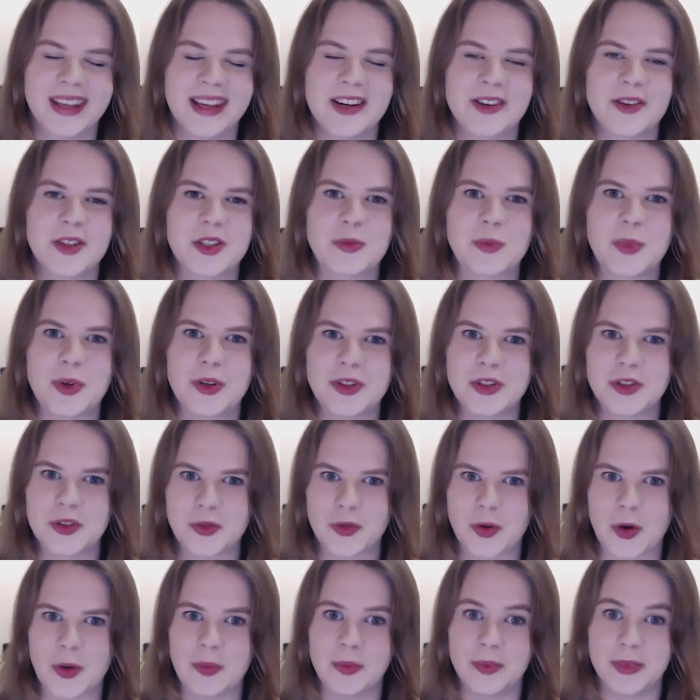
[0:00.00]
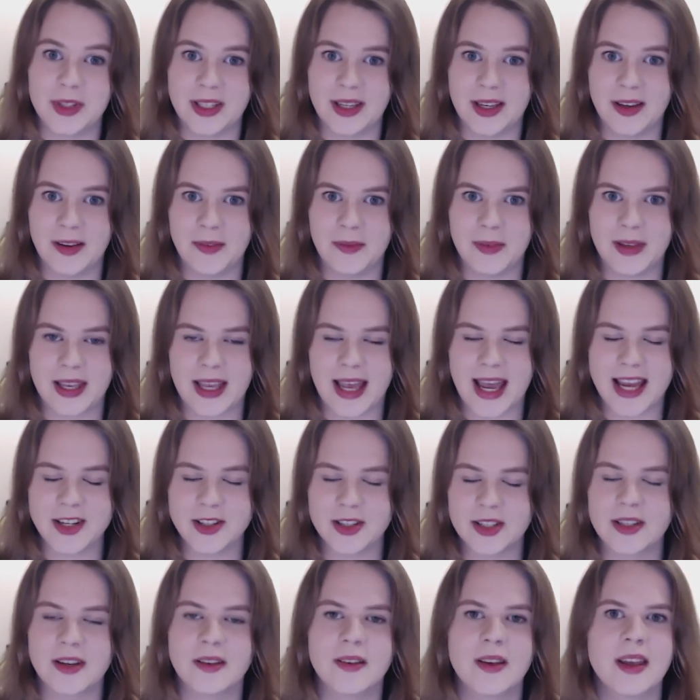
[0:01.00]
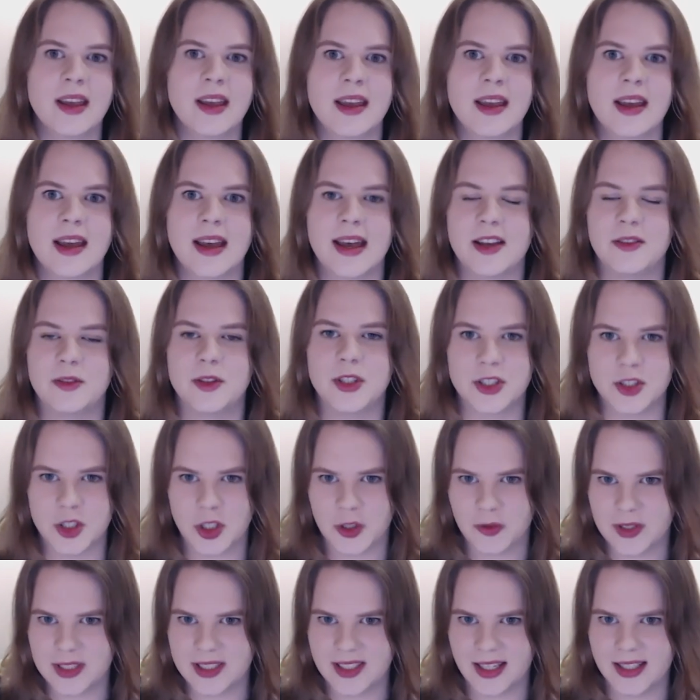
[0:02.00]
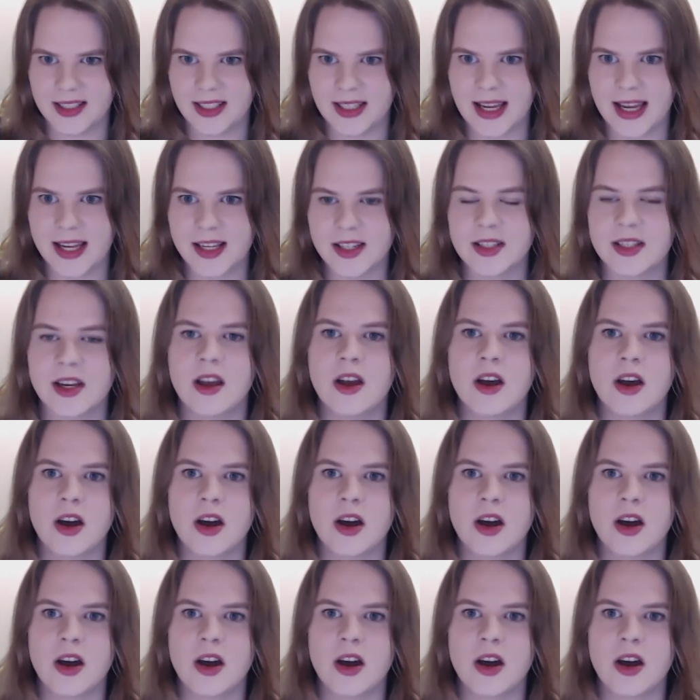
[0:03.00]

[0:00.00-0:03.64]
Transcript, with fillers: response from the cache, at the server-side cache.